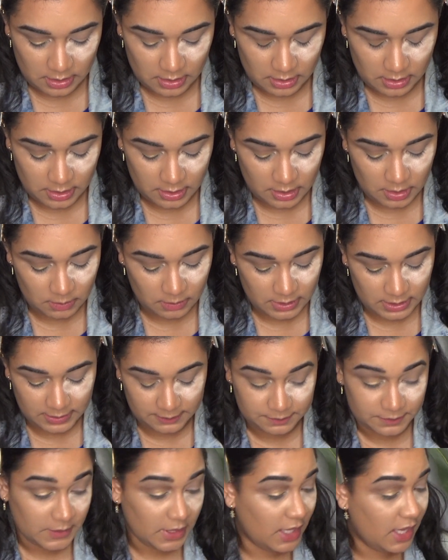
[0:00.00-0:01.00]
you know
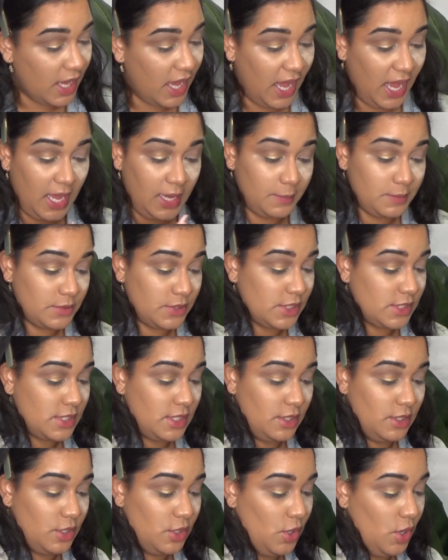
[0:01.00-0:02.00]
what? I'm just
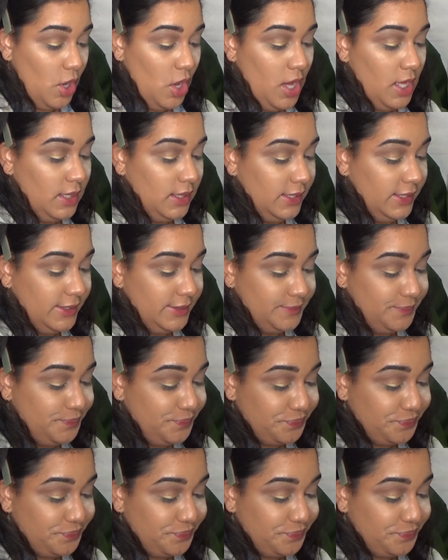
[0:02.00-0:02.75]
going to go all in.